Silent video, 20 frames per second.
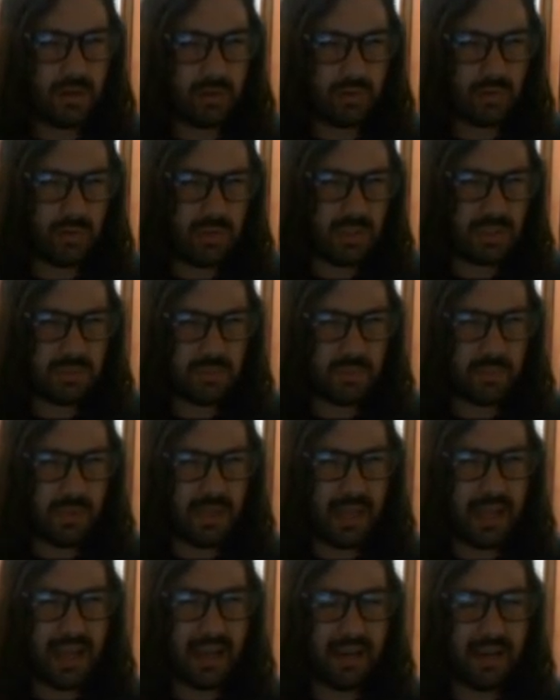
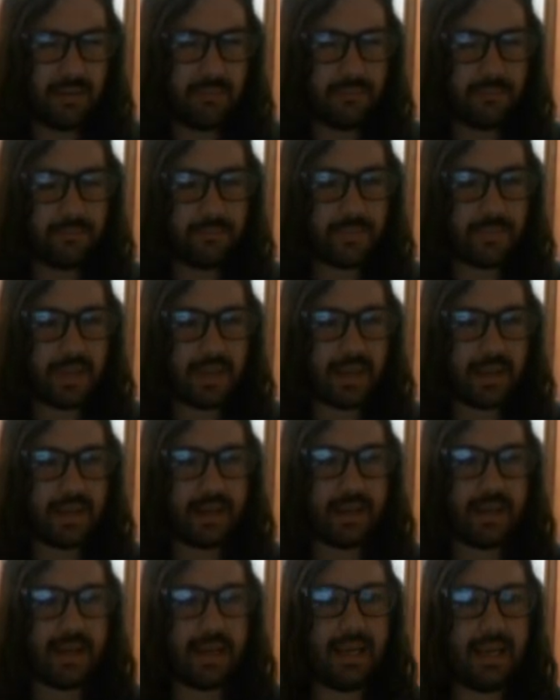display
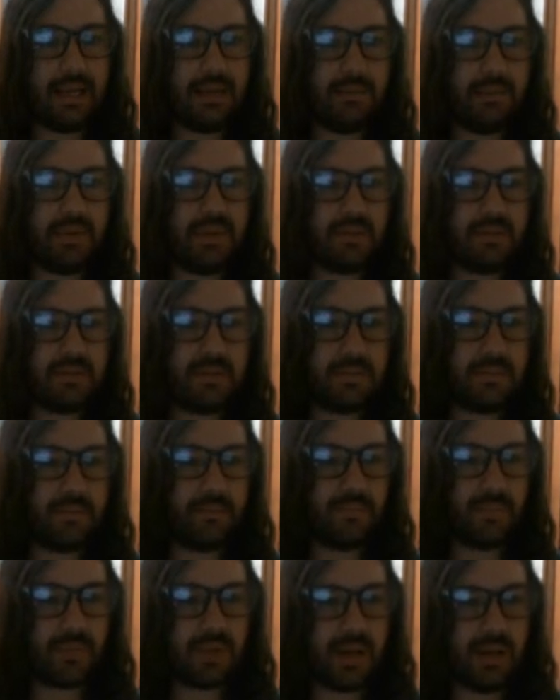the enemies.
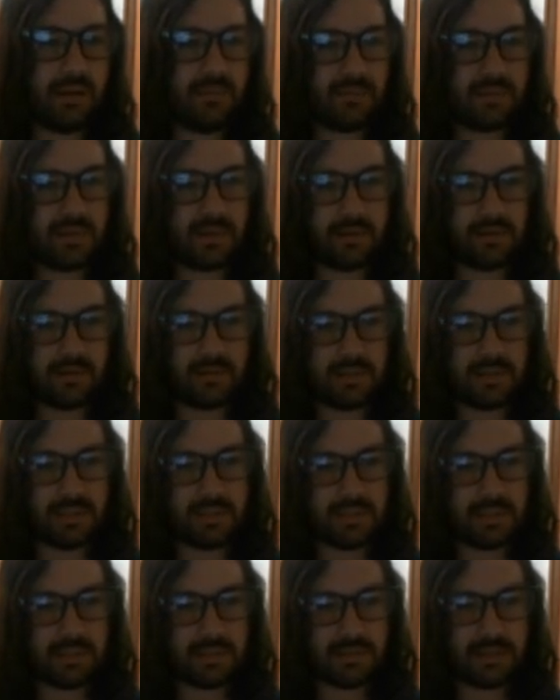Okay, so this
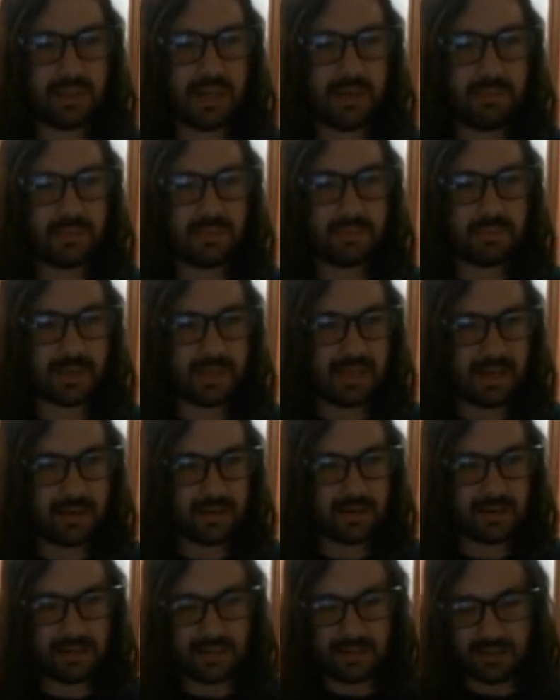is the steps, but I'm
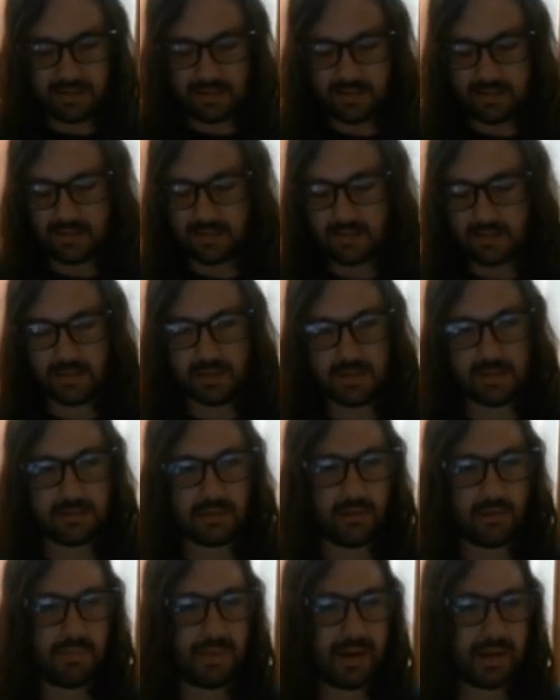gonna just
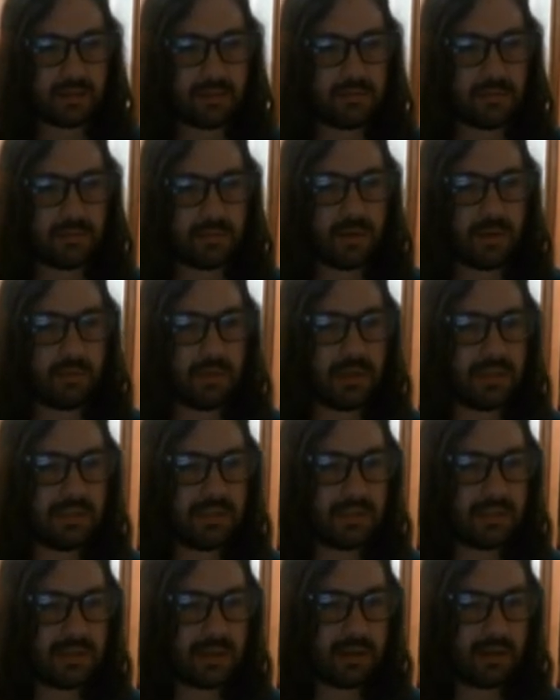go back to the
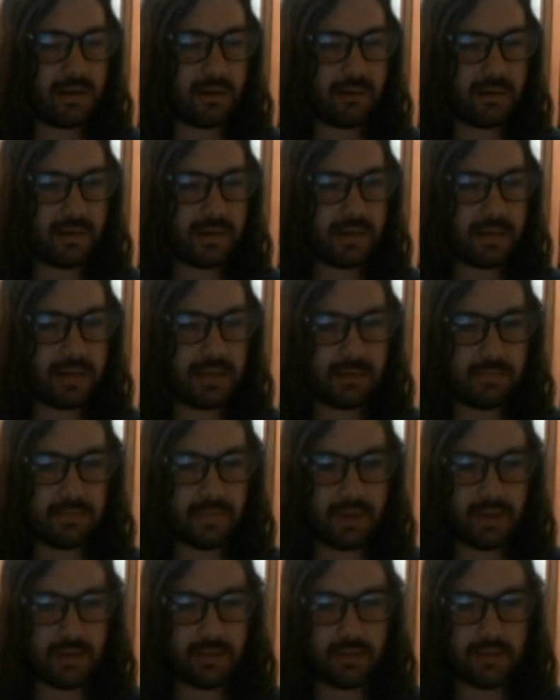ones I already had made.